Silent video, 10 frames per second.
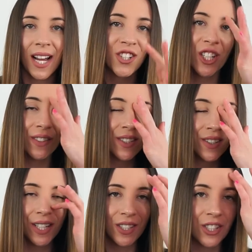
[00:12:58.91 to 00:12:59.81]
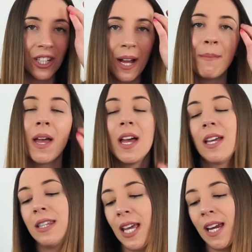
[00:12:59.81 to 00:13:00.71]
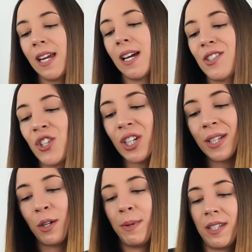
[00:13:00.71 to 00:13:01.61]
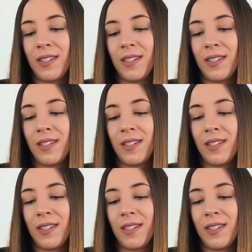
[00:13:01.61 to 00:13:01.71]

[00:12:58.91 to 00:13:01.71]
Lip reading: I shared these on Instagram. They took a little bit to